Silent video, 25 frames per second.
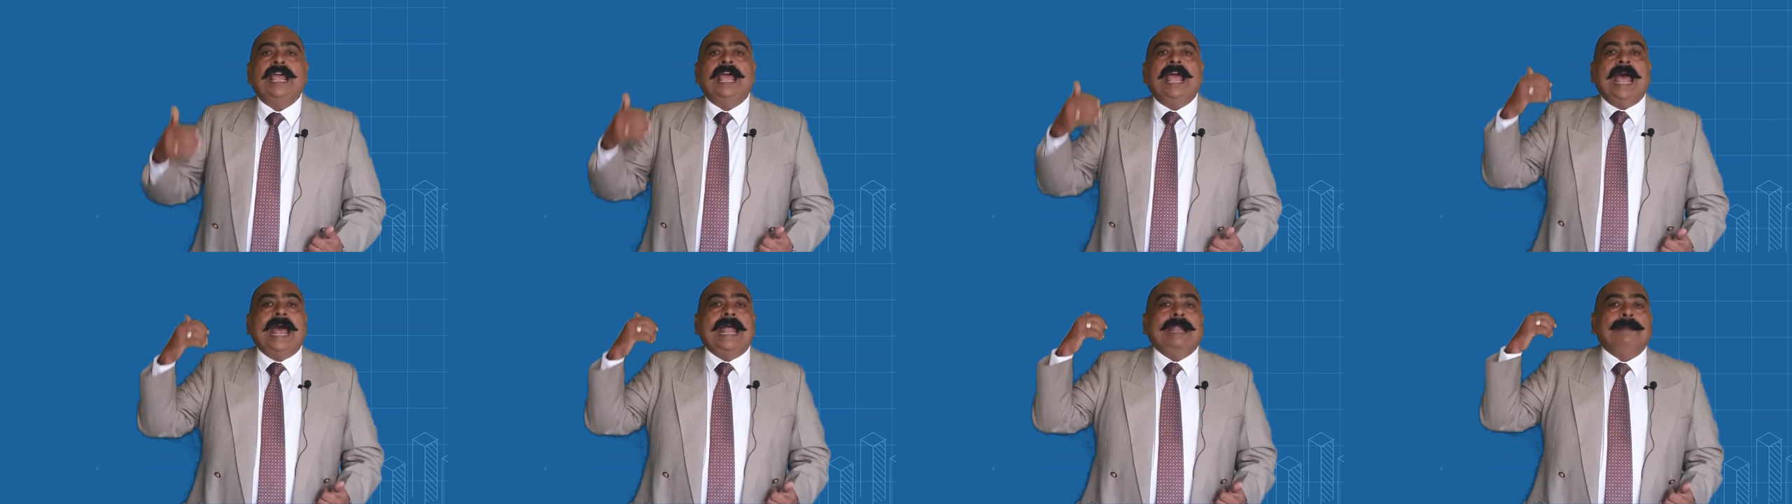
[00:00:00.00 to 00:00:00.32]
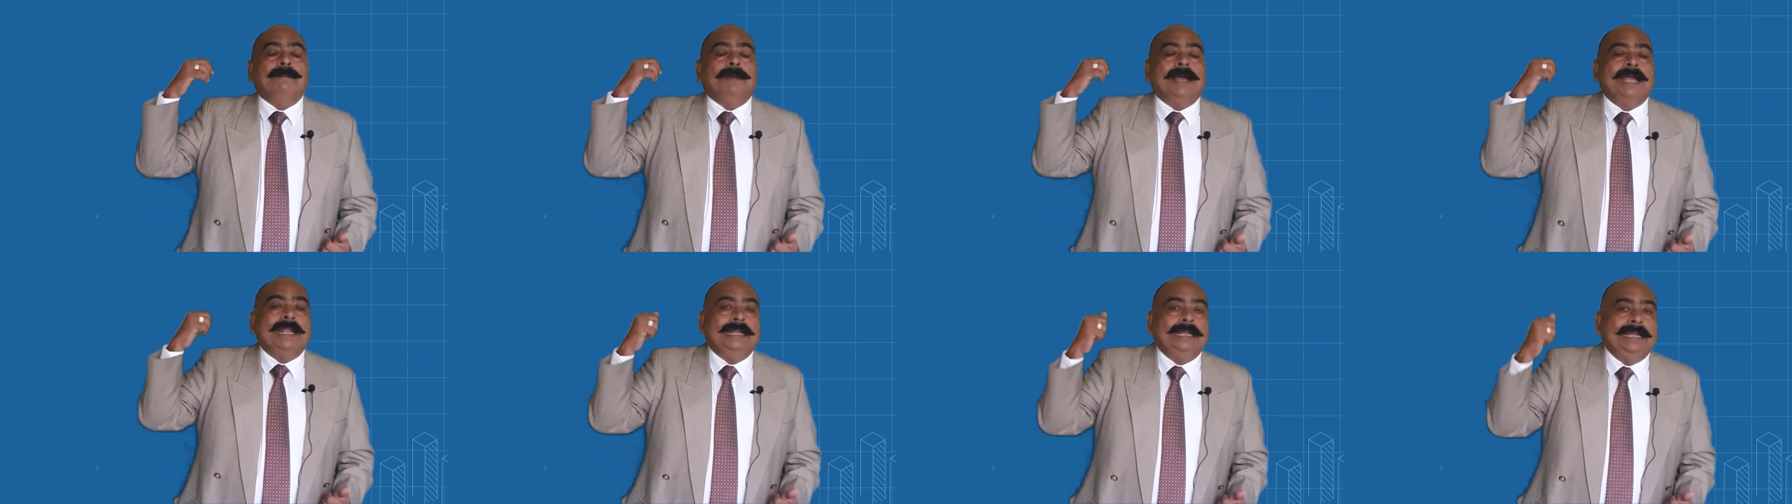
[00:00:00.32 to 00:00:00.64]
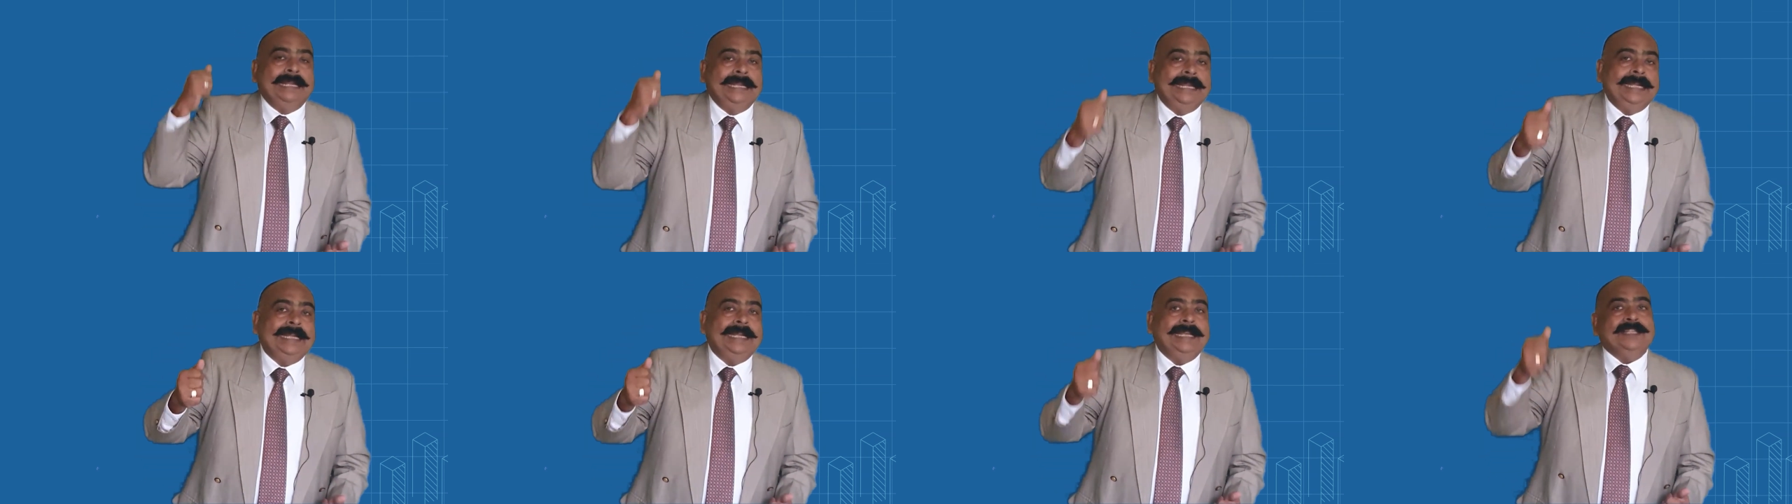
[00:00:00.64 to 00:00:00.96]
and my
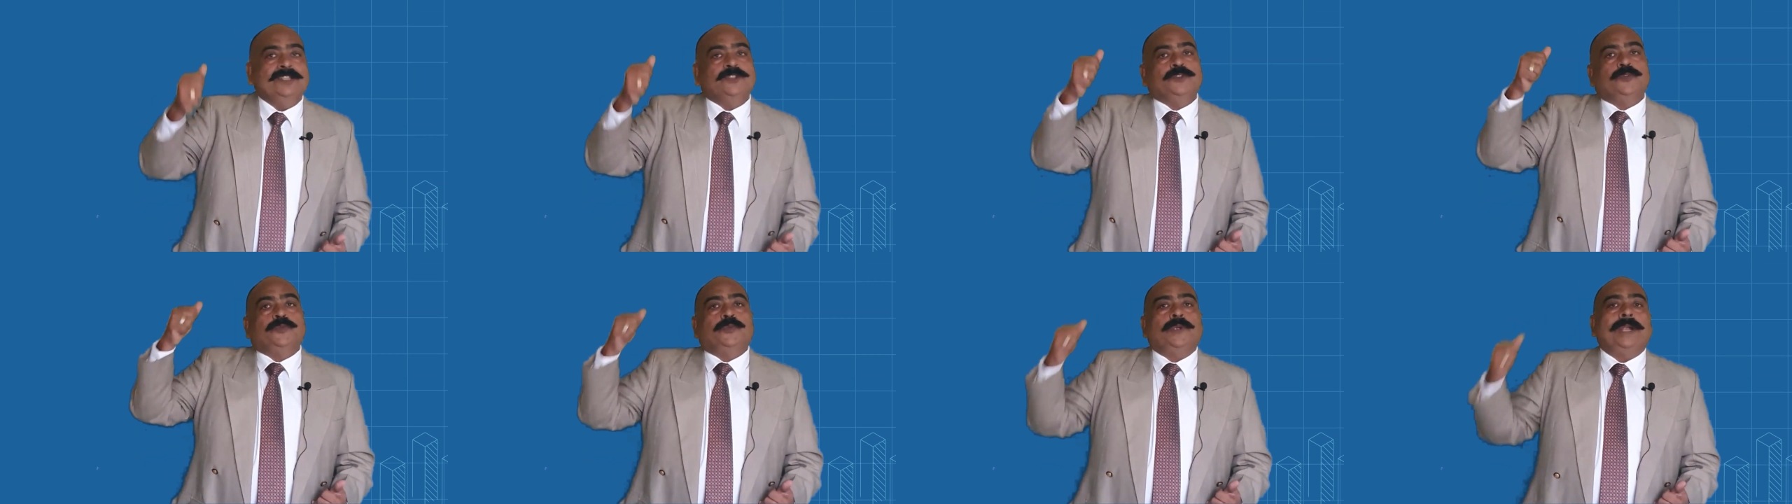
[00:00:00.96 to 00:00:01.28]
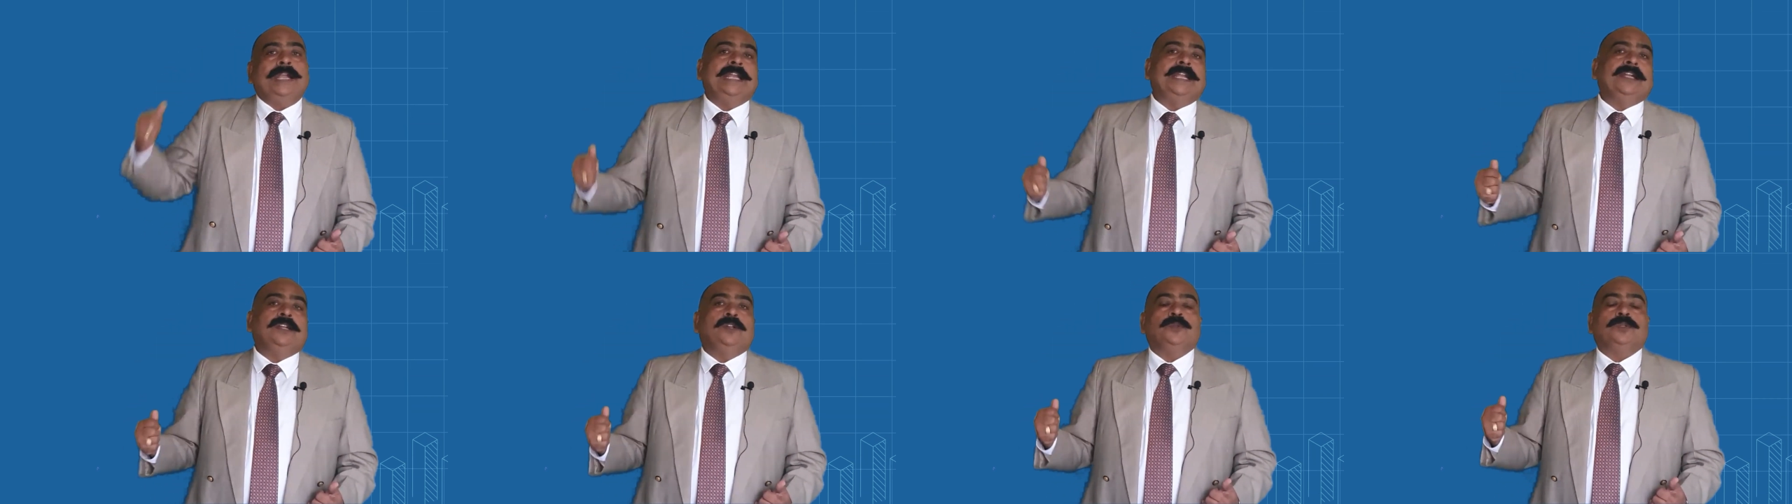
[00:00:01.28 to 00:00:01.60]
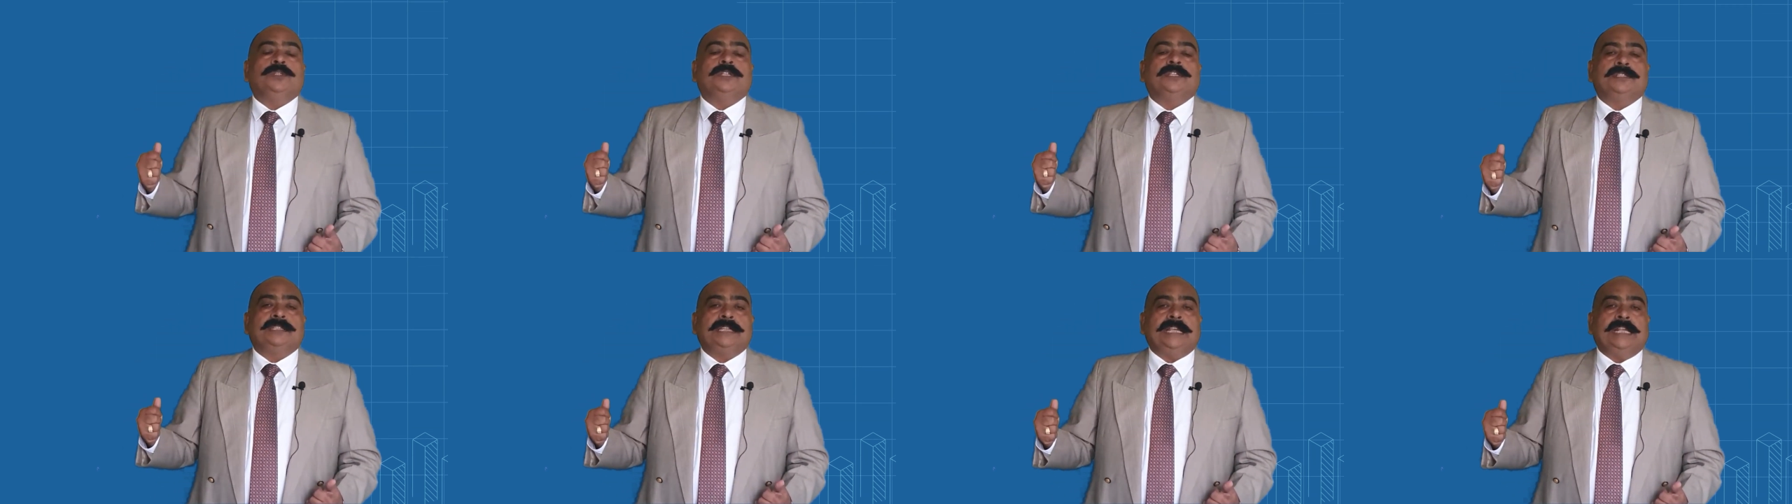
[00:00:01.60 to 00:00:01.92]
lead is fed into
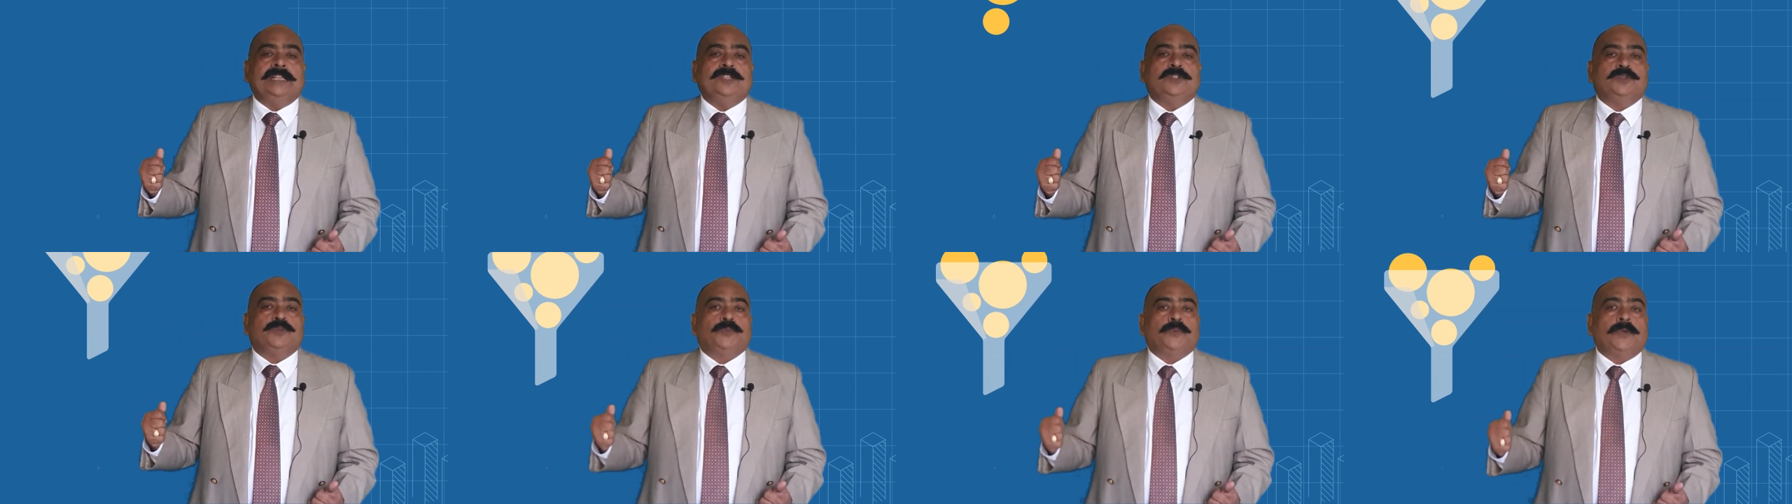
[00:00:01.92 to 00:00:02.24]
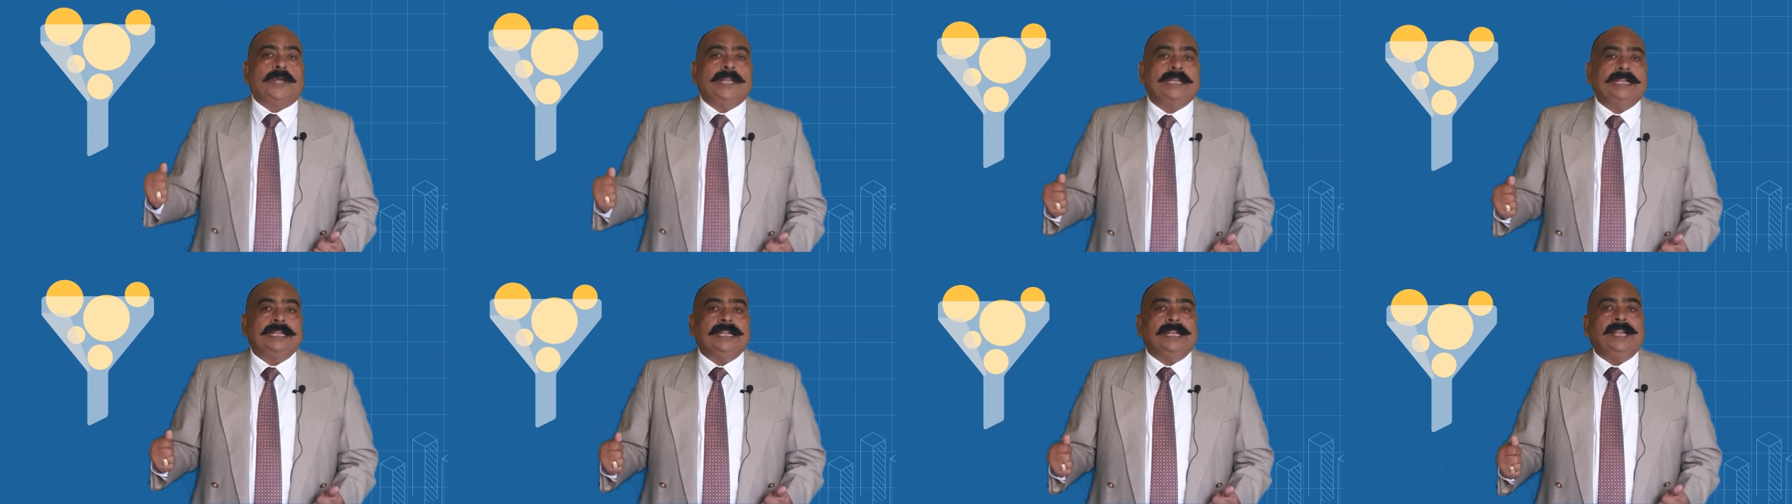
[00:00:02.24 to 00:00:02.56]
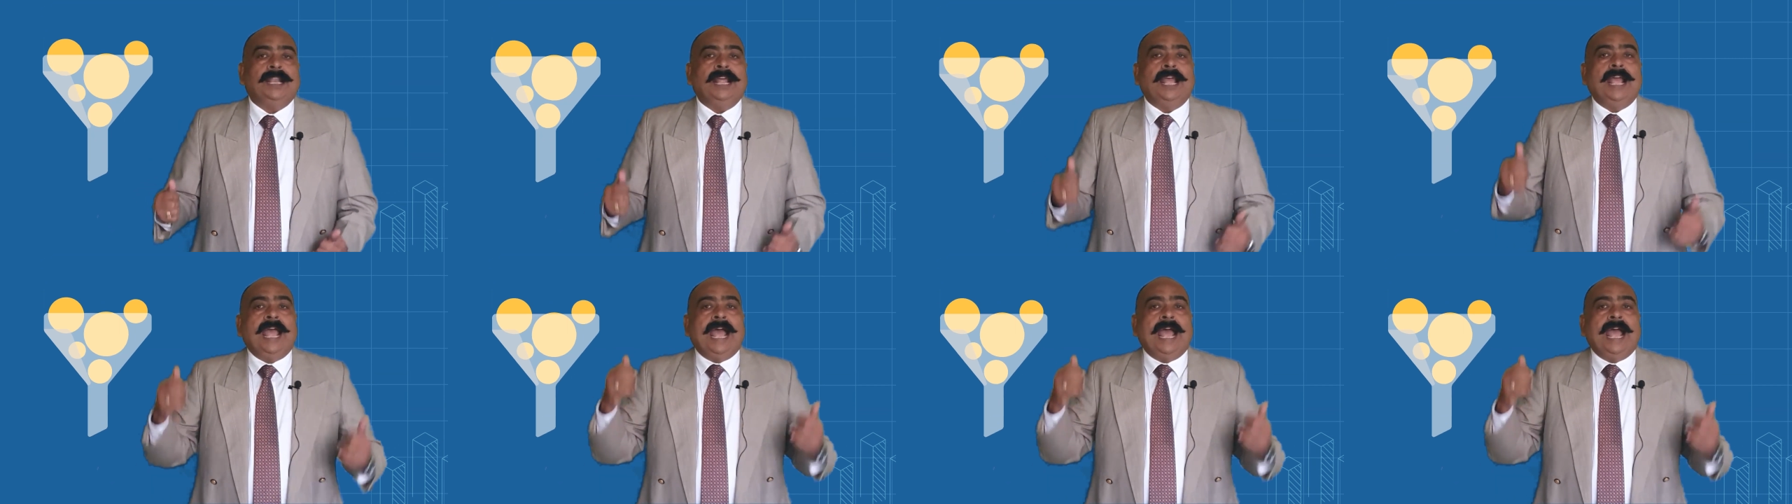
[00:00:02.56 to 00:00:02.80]
the sales funnel,